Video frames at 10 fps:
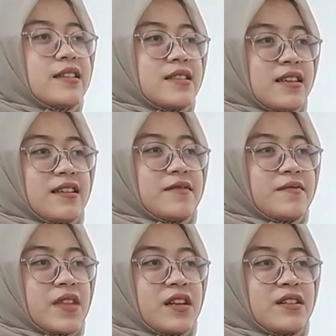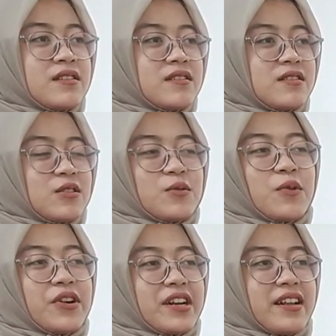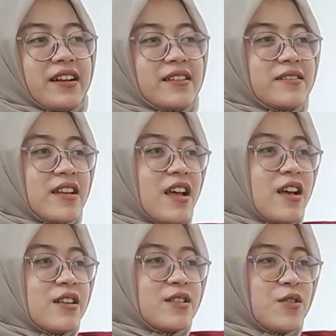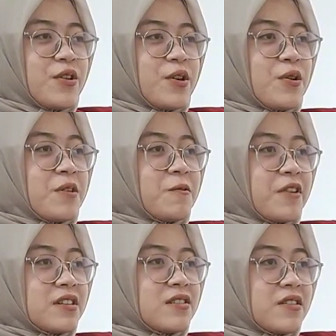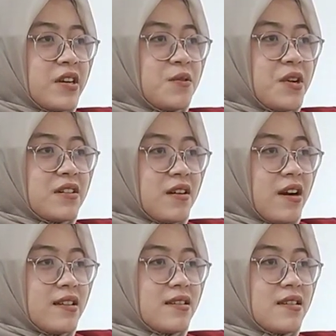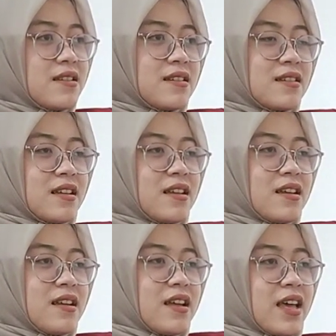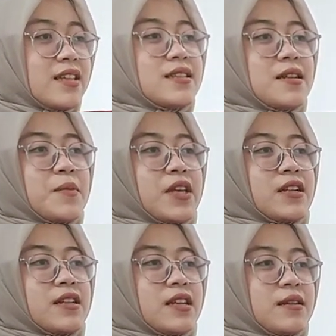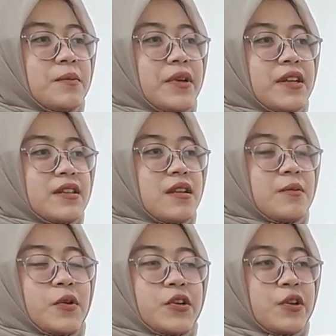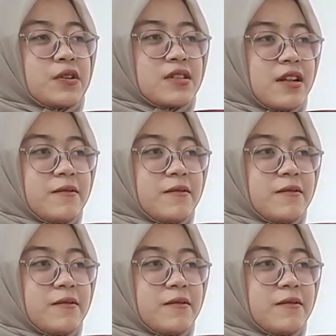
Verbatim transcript: I see. Don't worry, Dina. So, you are first graduate, right? Can tell me a little bit about yourself?